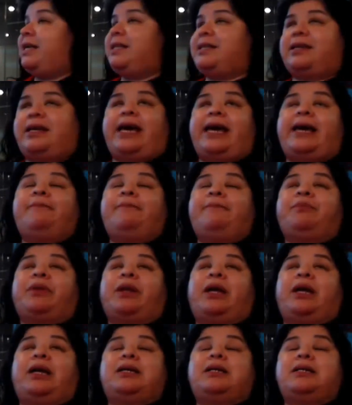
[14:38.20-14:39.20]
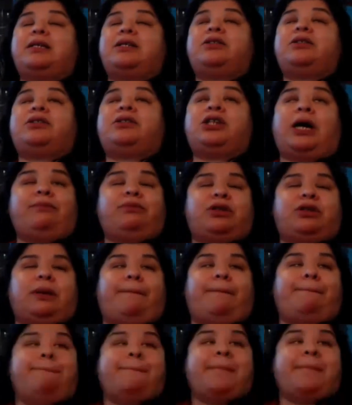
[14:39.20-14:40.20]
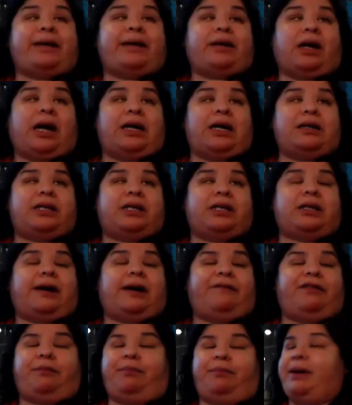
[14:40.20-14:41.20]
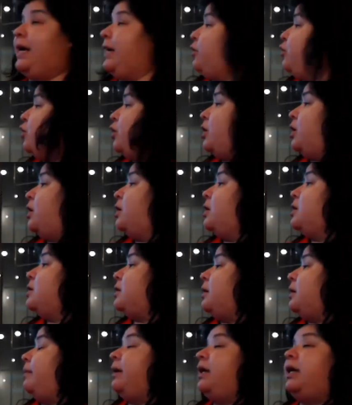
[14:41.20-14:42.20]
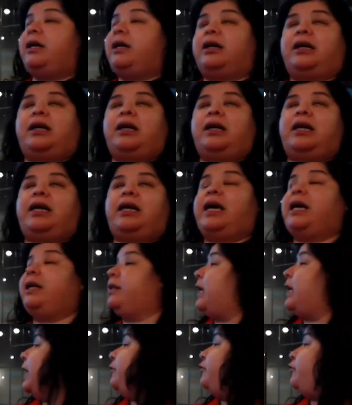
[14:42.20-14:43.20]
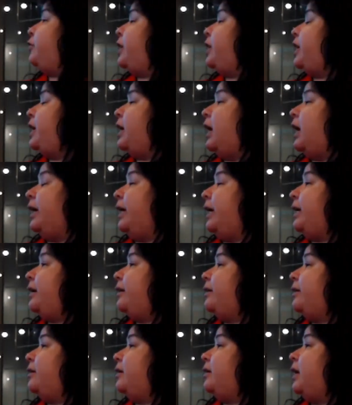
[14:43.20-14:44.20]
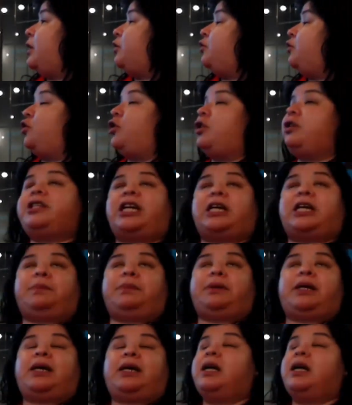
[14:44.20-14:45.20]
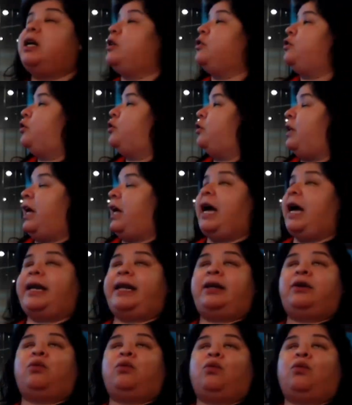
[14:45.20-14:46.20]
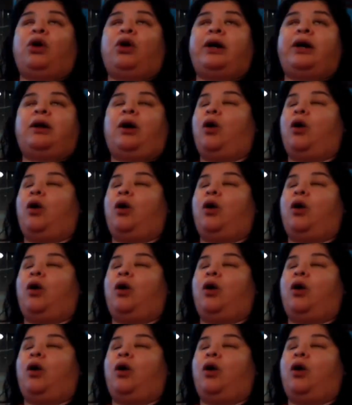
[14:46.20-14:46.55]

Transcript: say, jump to the main content of the page. So I'm going to hit the enter key on it, and it should take me to the heading 1